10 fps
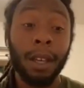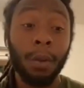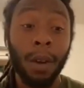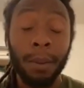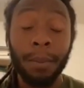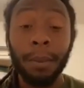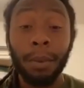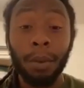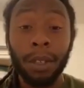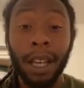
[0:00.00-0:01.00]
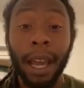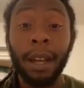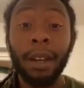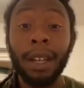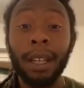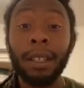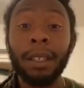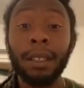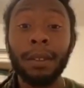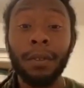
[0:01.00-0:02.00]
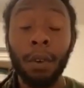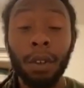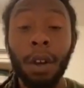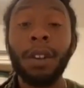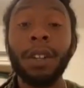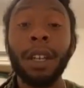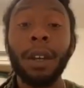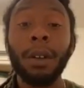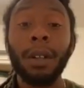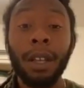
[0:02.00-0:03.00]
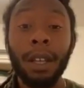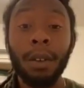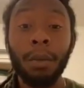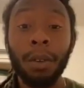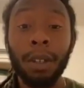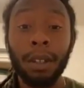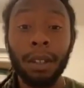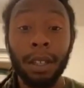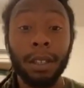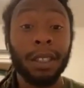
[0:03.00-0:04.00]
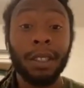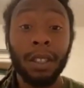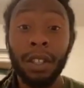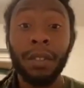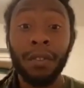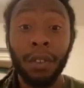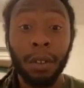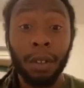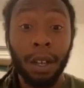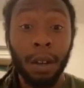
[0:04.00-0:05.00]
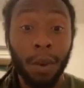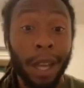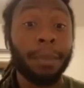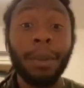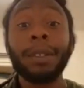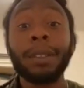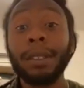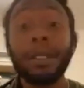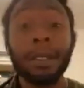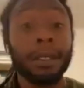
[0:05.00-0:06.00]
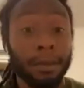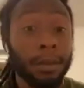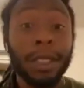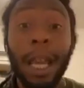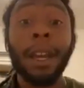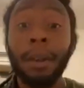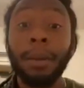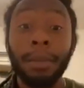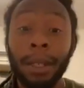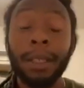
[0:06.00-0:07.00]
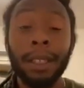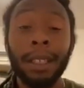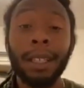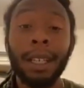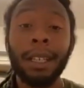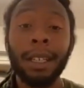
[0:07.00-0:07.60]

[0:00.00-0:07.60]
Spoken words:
white people retire in Fort Lauderdale because it's good for a white person to retire in a place like that.